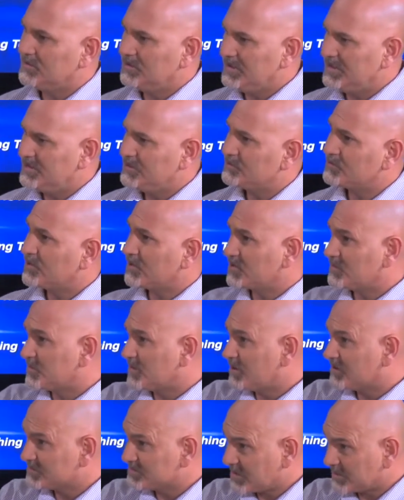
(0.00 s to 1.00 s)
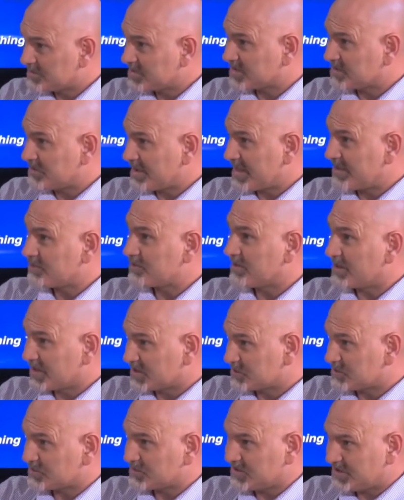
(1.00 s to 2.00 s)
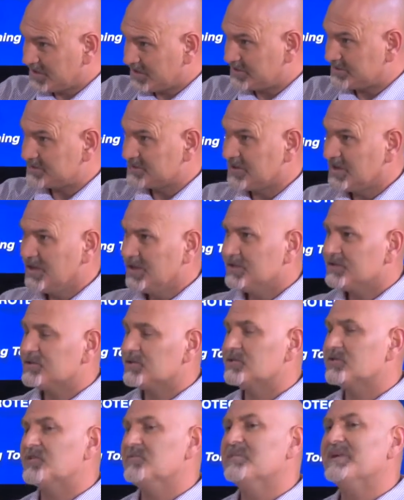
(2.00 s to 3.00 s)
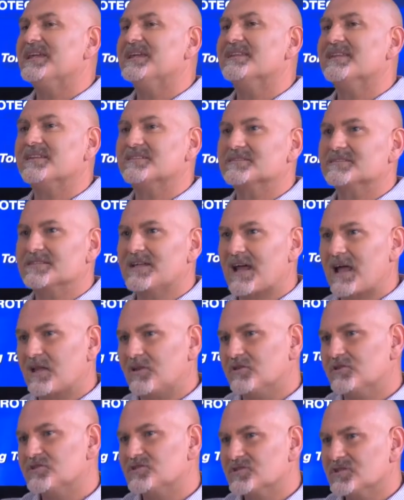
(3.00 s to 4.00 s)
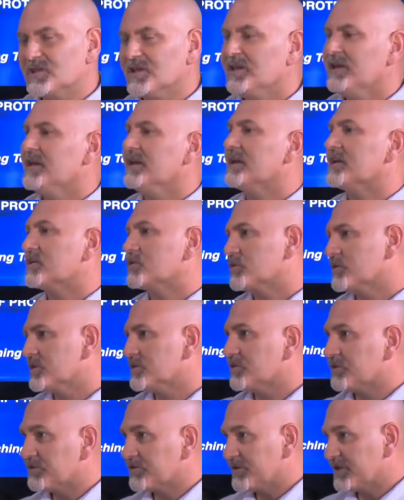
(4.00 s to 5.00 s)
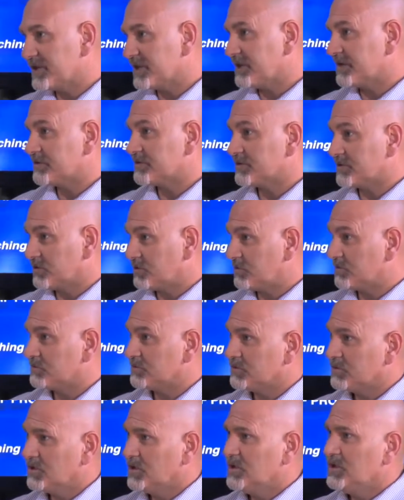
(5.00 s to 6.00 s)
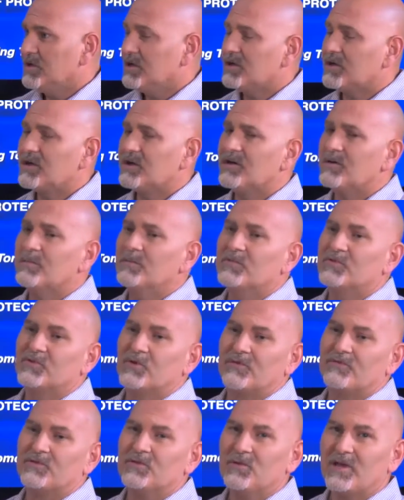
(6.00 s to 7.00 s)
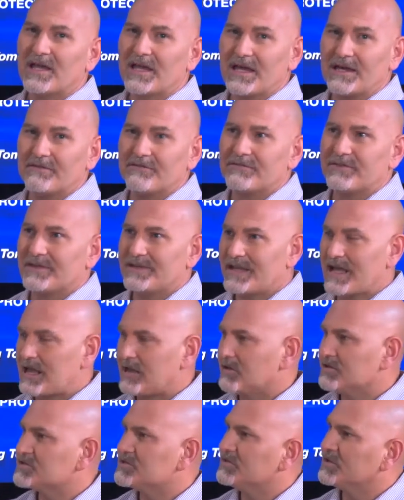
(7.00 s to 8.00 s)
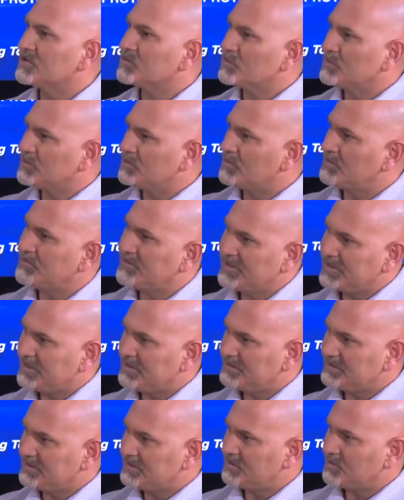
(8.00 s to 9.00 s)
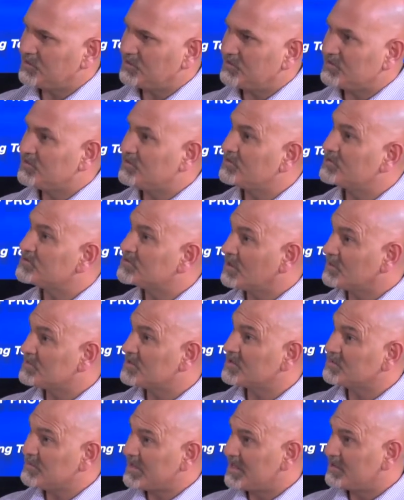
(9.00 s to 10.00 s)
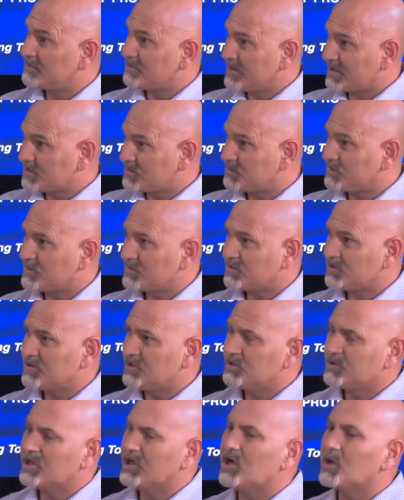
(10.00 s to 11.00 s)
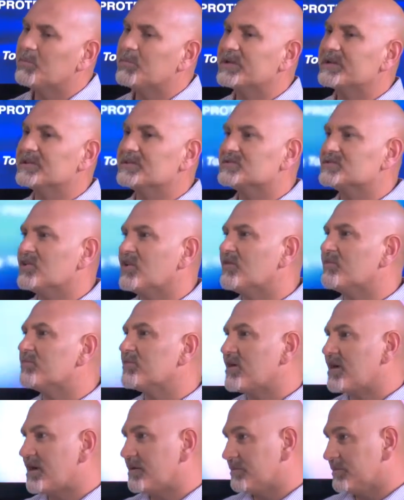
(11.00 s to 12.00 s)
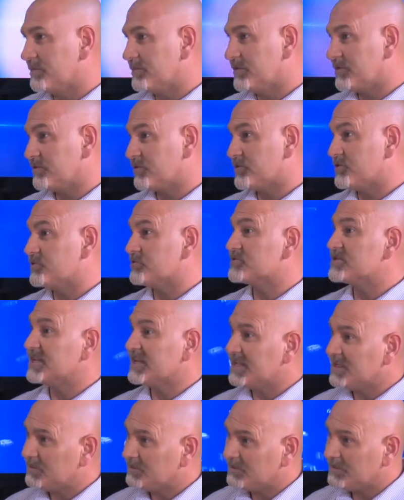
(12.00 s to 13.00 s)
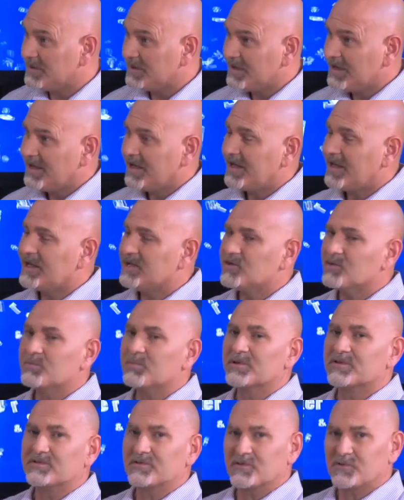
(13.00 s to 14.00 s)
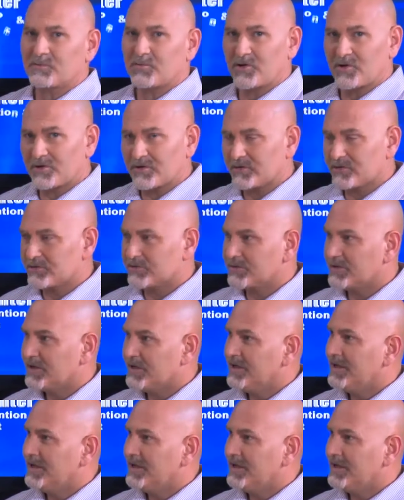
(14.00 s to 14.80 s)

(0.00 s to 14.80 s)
And you talked about subject matter expertise. So to me, that's knowledge and critical thinking skills. So if you have the knowledge and the critical thinking skills and you're a subject matter expert, you're helping to solve problems for your team and your business partners.